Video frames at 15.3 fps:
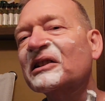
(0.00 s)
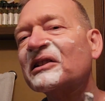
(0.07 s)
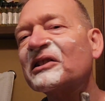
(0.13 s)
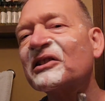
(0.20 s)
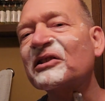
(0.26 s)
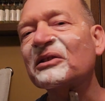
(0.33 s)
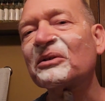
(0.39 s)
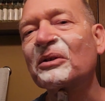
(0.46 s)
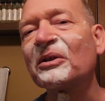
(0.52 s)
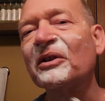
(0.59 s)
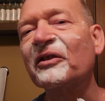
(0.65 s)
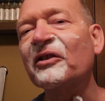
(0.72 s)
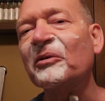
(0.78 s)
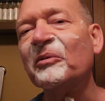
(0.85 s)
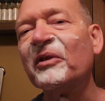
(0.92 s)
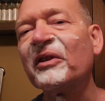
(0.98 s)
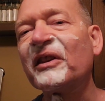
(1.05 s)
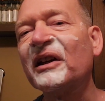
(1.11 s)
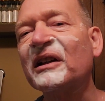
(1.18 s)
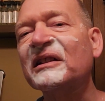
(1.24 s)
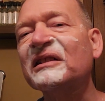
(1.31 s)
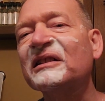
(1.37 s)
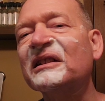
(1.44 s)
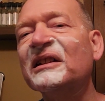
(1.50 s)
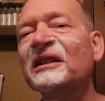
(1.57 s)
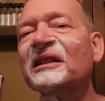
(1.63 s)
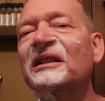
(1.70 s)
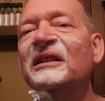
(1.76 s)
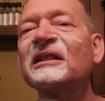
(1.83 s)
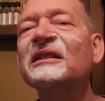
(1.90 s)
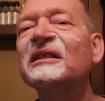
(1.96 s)
Just grow some thick
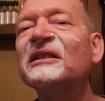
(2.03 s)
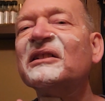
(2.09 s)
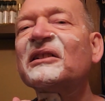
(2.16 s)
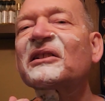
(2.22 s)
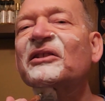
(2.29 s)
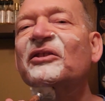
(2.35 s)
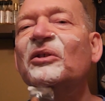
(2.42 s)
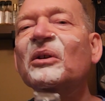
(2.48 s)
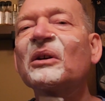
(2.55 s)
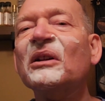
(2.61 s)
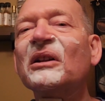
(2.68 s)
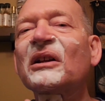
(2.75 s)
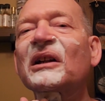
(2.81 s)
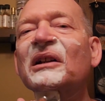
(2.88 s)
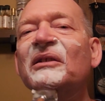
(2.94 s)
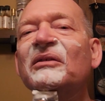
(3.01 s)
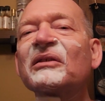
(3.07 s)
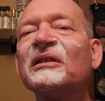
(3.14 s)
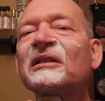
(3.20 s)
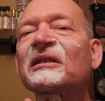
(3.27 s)
skin and enjoy life.